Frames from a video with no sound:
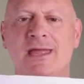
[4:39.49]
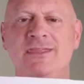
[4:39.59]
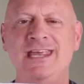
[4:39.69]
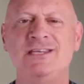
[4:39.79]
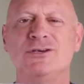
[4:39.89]

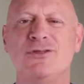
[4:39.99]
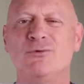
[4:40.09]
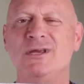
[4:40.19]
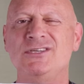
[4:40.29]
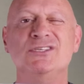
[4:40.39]
These are
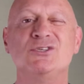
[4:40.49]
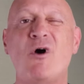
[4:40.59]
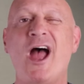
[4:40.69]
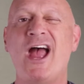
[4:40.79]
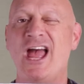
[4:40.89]
the reasons
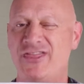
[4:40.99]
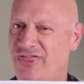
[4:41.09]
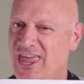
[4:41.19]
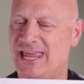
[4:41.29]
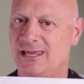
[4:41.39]
why I
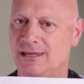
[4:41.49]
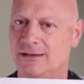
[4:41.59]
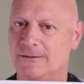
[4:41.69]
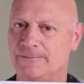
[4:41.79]
think